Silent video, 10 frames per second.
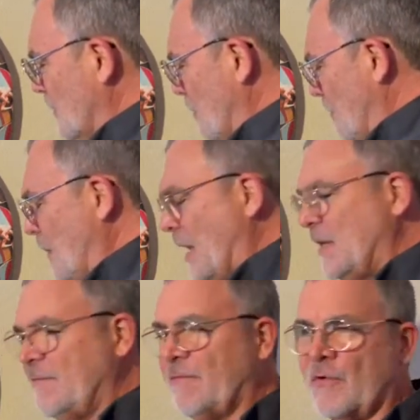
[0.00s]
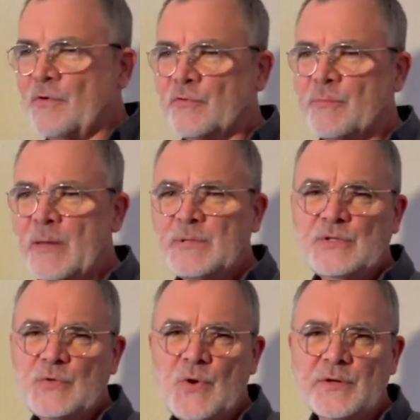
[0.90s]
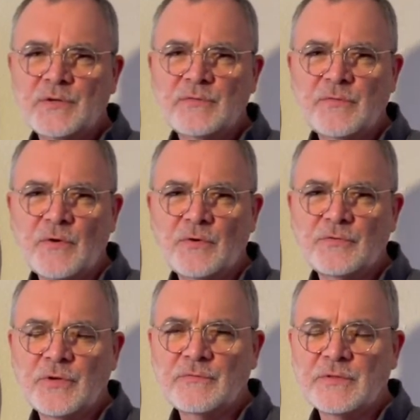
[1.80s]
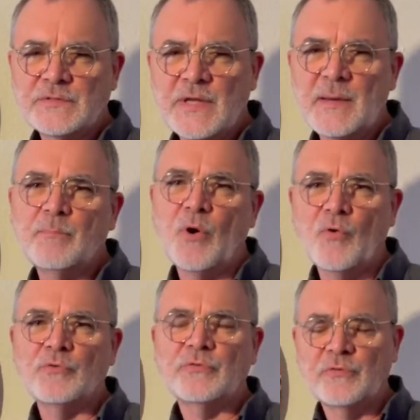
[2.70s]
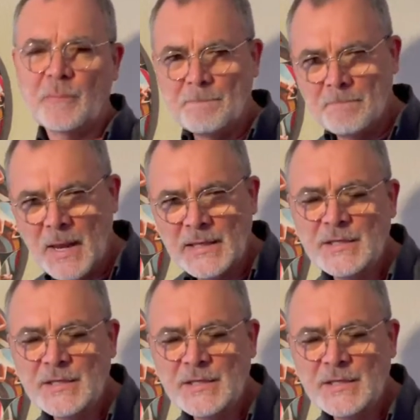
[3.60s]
many photos, maybe 200 photos of the same pose from many